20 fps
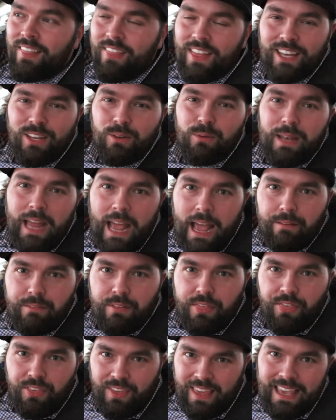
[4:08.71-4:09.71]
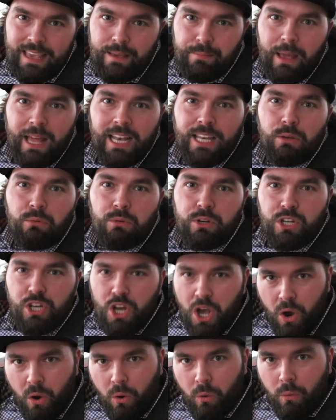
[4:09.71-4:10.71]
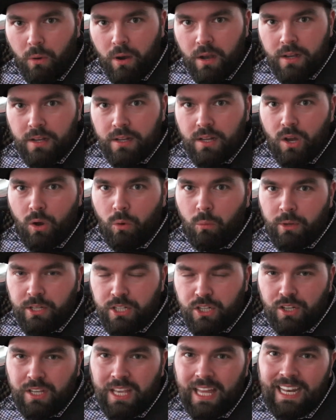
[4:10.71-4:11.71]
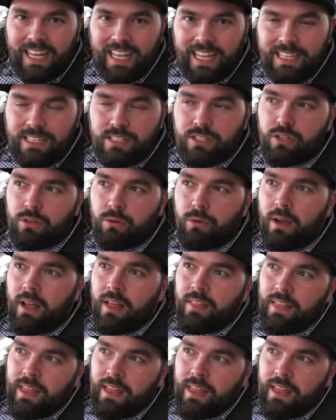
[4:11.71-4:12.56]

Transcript: then you would have a theme and you would know what you're getting into.